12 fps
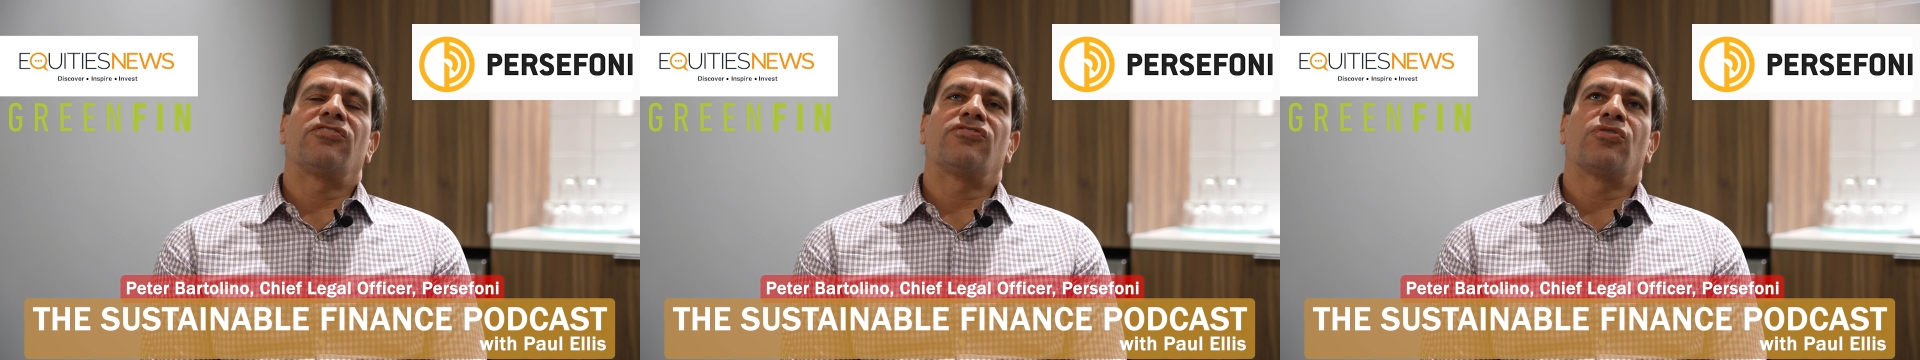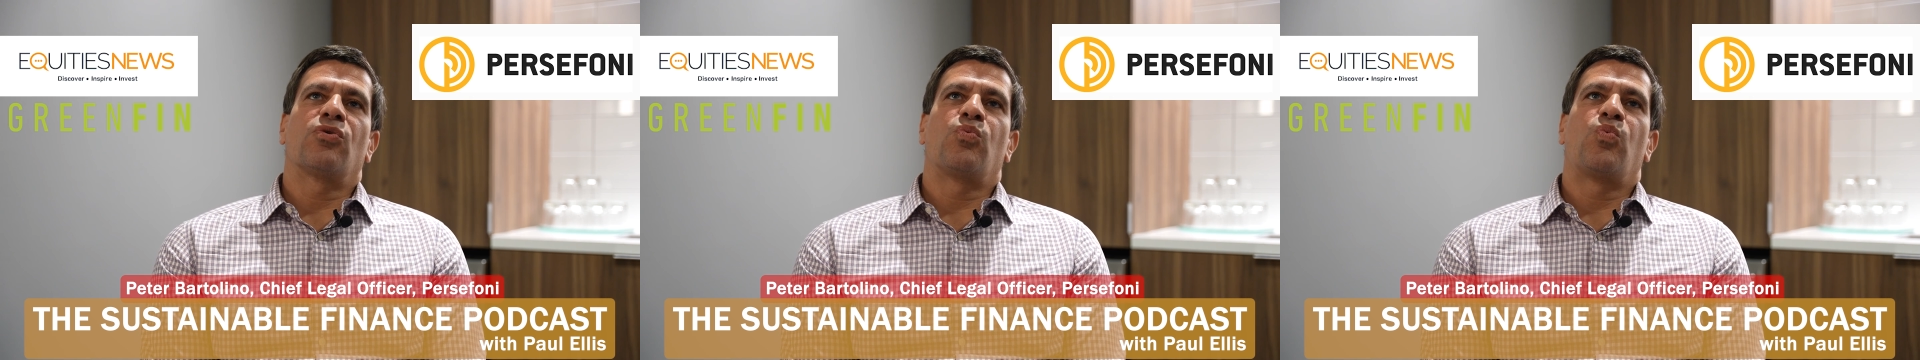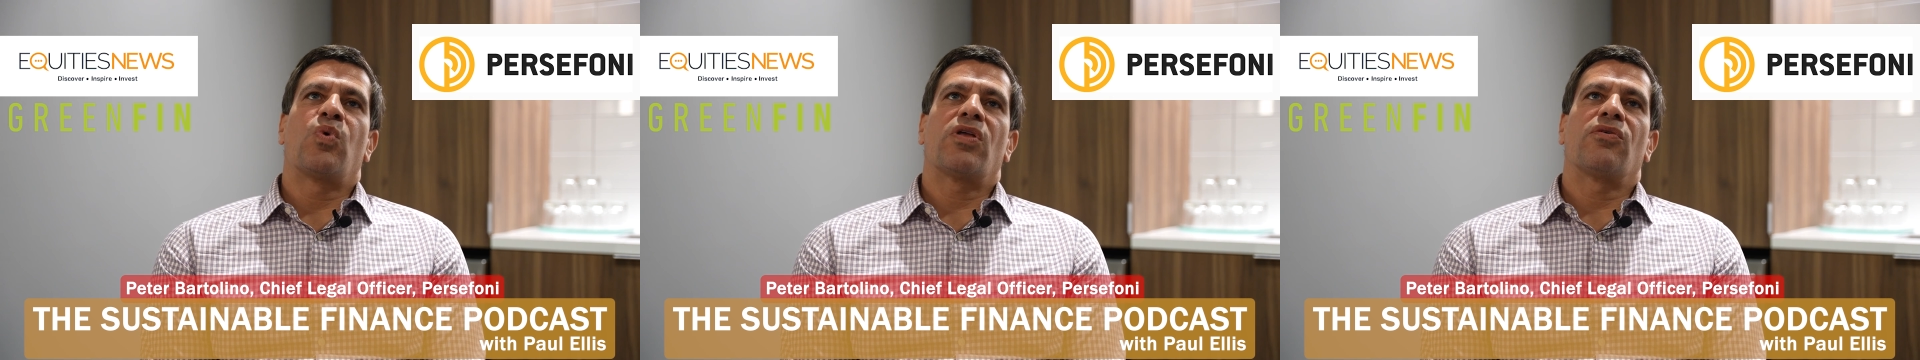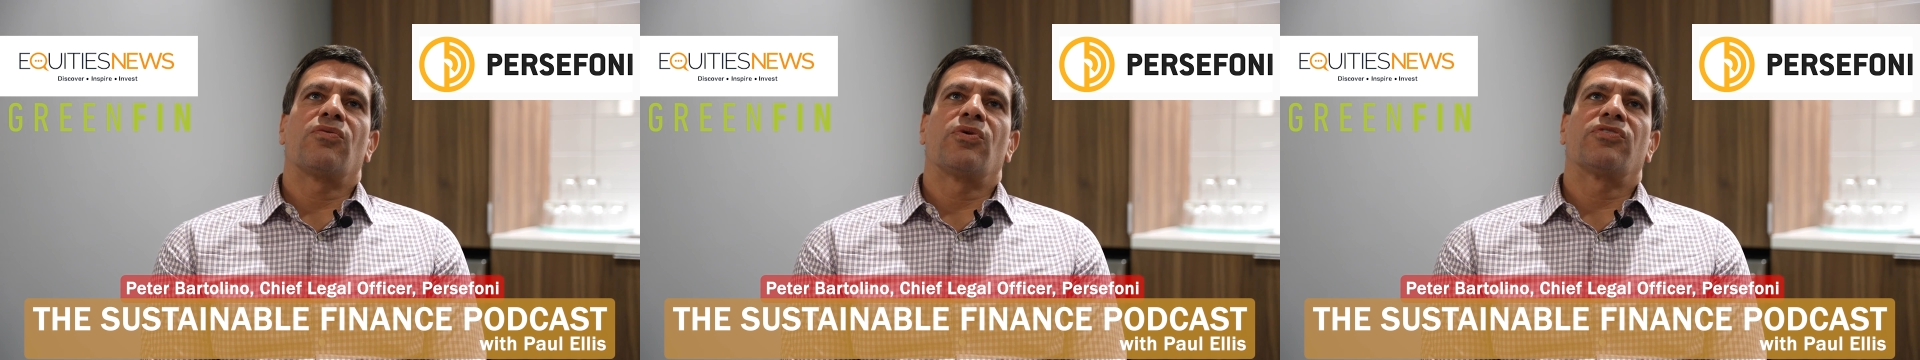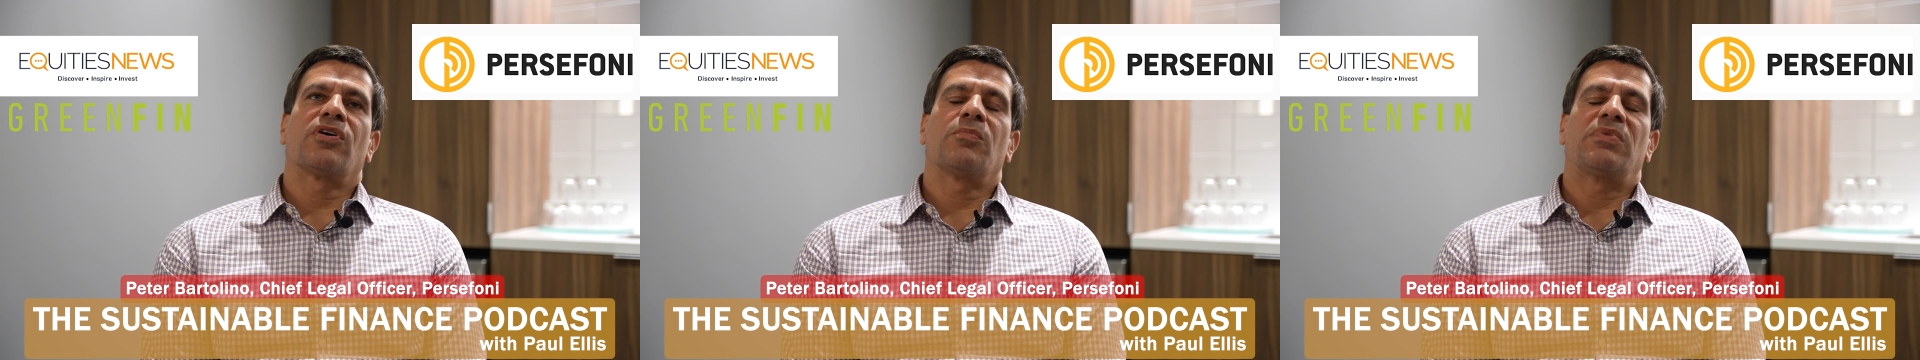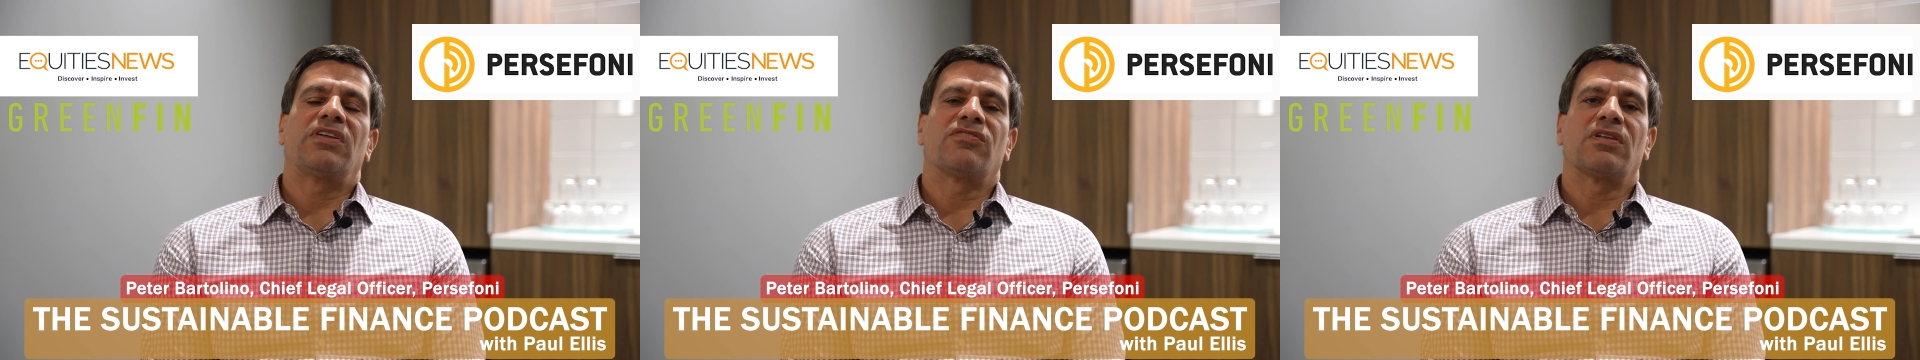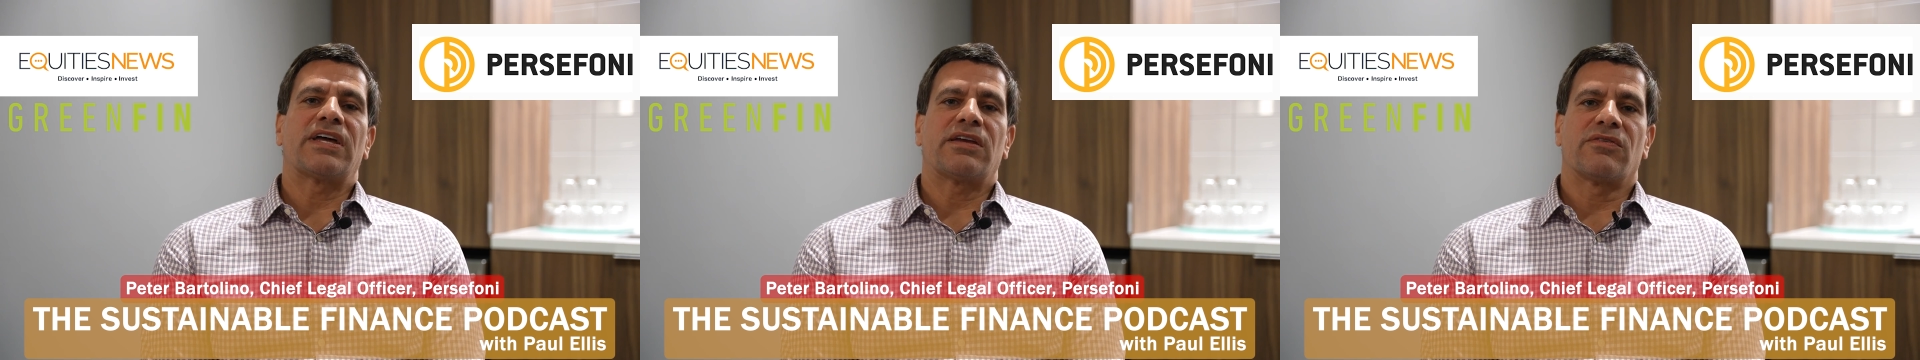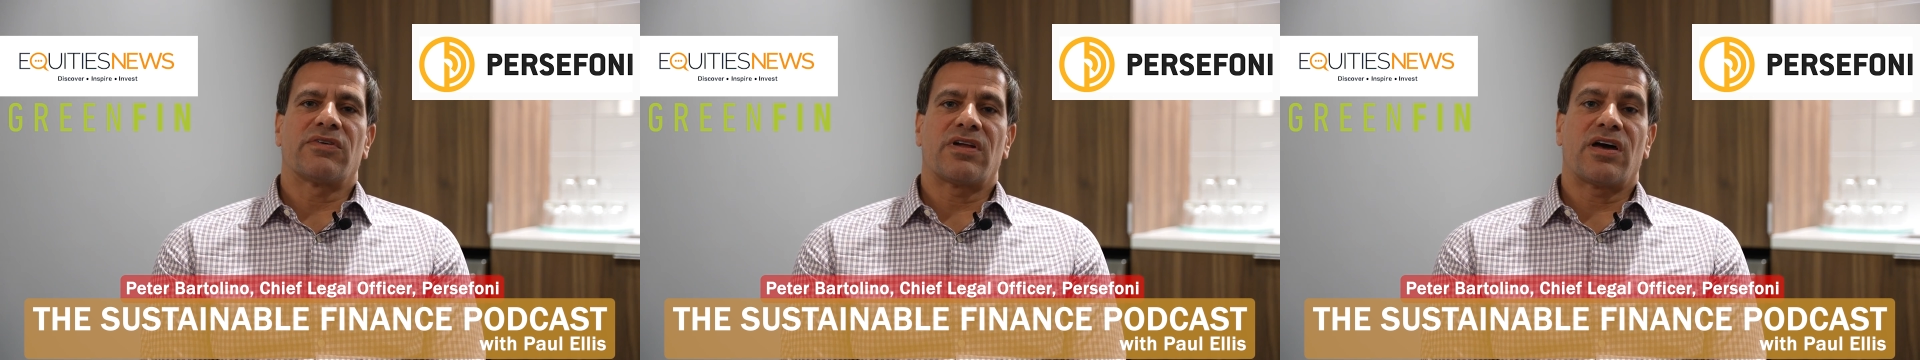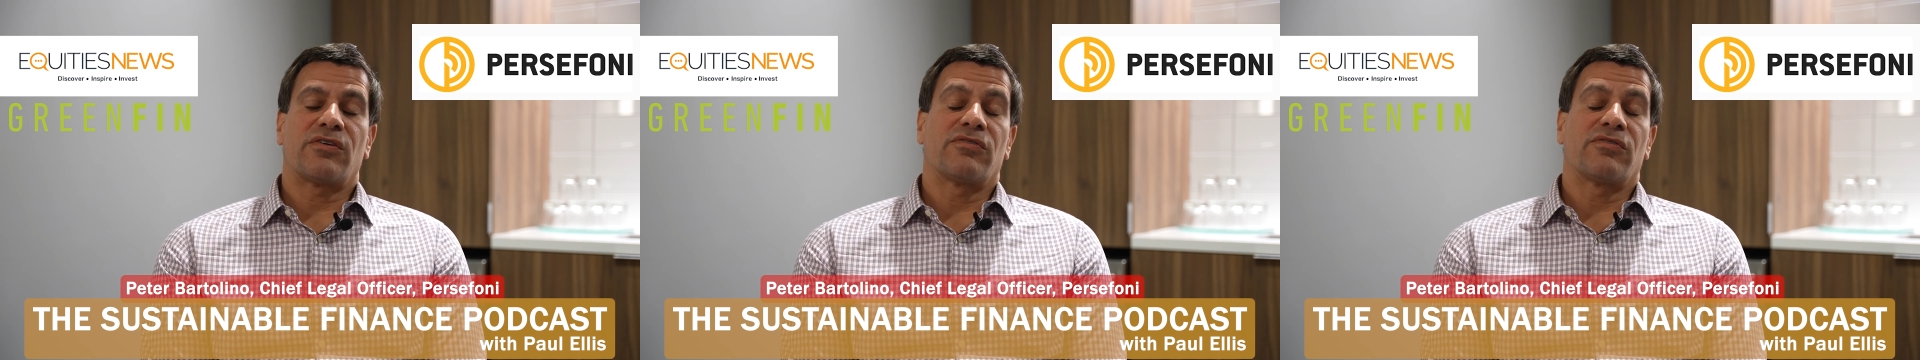so whether those companies like it or not,